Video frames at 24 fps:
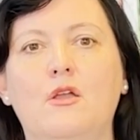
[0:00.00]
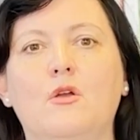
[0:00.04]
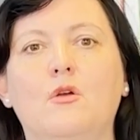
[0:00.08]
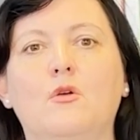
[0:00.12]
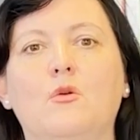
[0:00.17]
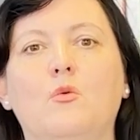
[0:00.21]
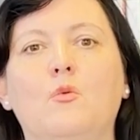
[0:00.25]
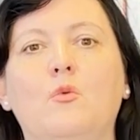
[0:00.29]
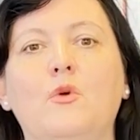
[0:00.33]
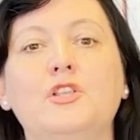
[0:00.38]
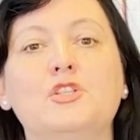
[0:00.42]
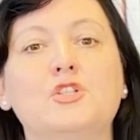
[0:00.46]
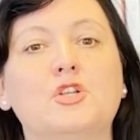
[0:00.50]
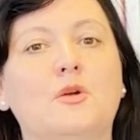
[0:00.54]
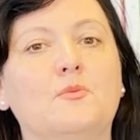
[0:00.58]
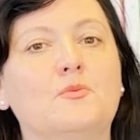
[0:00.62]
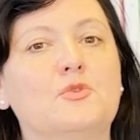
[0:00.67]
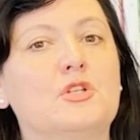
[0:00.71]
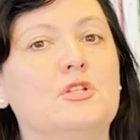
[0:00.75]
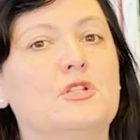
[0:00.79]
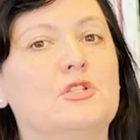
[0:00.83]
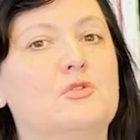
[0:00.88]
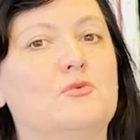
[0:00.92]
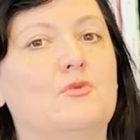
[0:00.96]
Which
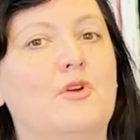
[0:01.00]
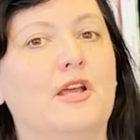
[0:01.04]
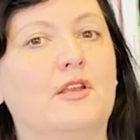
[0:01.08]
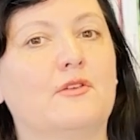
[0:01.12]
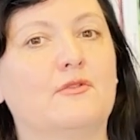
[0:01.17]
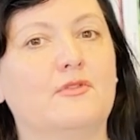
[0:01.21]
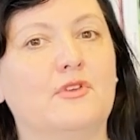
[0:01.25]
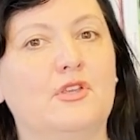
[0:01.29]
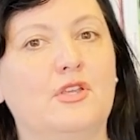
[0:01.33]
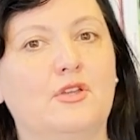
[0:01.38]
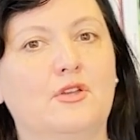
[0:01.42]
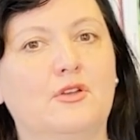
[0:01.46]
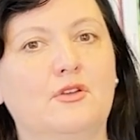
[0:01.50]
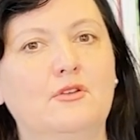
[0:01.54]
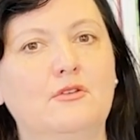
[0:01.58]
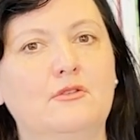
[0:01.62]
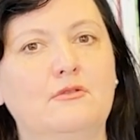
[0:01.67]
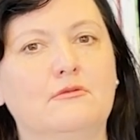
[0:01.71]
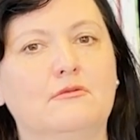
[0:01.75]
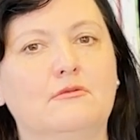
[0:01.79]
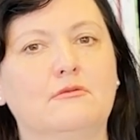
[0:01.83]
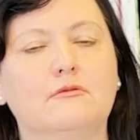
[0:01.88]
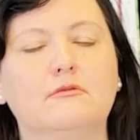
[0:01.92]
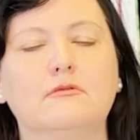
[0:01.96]
option is right for
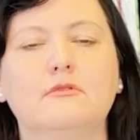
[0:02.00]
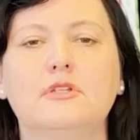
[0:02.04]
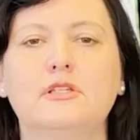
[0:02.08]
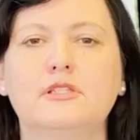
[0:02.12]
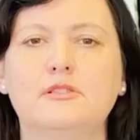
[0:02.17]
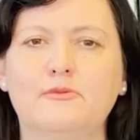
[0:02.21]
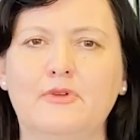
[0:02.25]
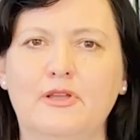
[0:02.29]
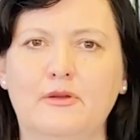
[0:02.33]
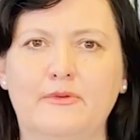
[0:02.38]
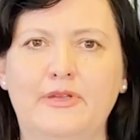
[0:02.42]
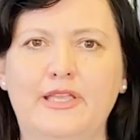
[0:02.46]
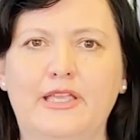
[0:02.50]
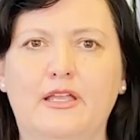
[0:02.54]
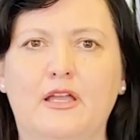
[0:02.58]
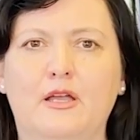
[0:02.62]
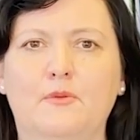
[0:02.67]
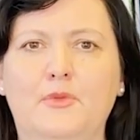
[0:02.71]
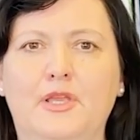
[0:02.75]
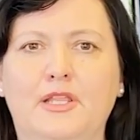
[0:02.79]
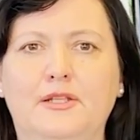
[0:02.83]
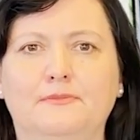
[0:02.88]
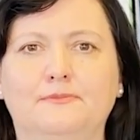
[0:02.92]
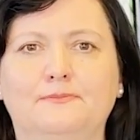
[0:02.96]
you is where we come
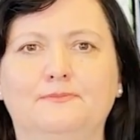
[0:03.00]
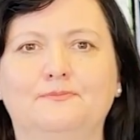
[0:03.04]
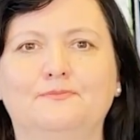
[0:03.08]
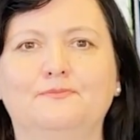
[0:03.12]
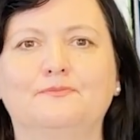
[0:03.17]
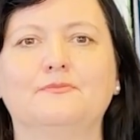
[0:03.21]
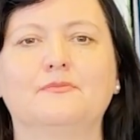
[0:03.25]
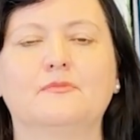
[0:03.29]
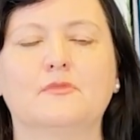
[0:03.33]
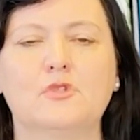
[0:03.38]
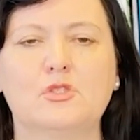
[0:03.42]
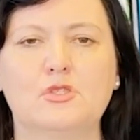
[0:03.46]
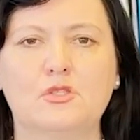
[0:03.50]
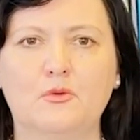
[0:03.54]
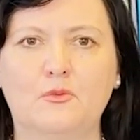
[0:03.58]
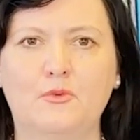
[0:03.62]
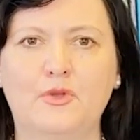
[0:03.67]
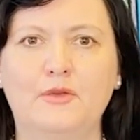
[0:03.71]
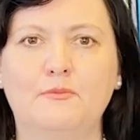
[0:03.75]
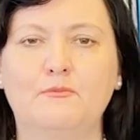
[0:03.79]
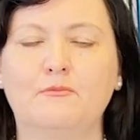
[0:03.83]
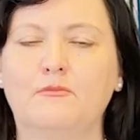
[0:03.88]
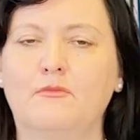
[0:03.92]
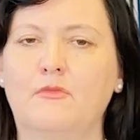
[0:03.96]
in. So
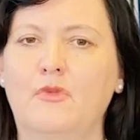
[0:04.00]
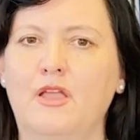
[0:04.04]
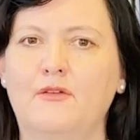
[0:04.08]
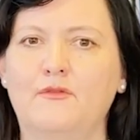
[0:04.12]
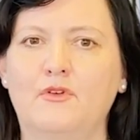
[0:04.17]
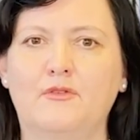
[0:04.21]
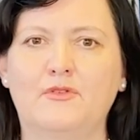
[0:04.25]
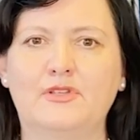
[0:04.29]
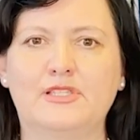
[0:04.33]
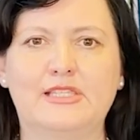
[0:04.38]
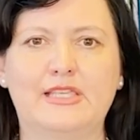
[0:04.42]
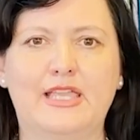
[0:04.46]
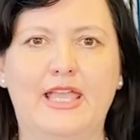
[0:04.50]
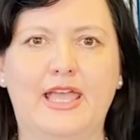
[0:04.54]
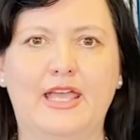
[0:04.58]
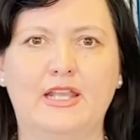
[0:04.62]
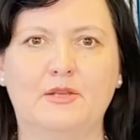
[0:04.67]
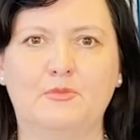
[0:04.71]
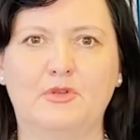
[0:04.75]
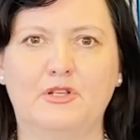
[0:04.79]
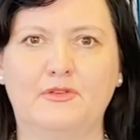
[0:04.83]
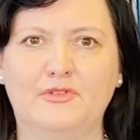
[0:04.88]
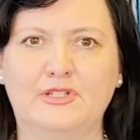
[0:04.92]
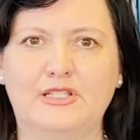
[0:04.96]
we have obviously had a
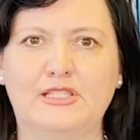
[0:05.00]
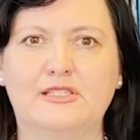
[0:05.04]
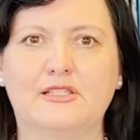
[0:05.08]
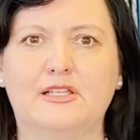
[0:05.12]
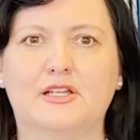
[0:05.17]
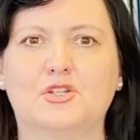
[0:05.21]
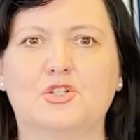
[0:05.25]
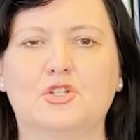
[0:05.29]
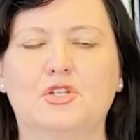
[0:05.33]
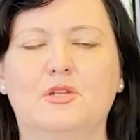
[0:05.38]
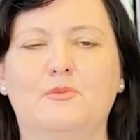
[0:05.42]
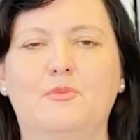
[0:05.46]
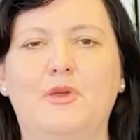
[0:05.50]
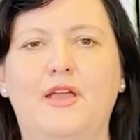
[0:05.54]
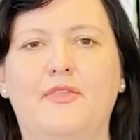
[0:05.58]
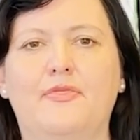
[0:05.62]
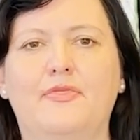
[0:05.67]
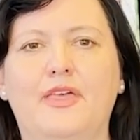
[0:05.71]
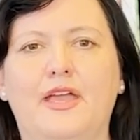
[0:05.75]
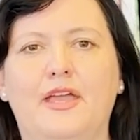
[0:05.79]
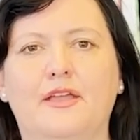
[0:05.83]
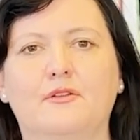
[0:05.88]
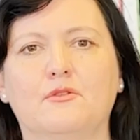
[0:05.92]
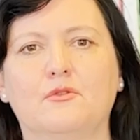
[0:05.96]
bit of a discussion about
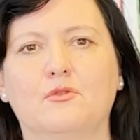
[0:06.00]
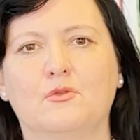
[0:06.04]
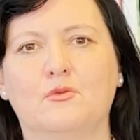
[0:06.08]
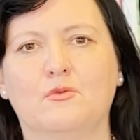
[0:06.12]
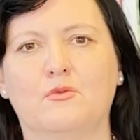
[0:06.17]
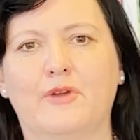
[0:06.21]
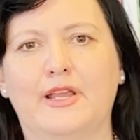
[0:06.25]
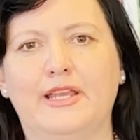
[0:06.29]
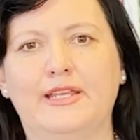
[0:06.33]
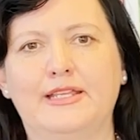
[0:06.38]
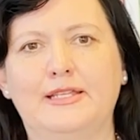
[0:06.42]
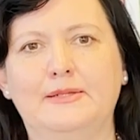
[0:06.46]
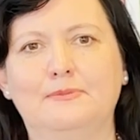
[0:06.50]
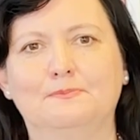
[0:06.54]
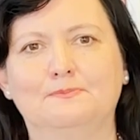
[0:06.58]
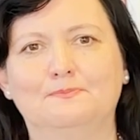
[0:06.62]
that already.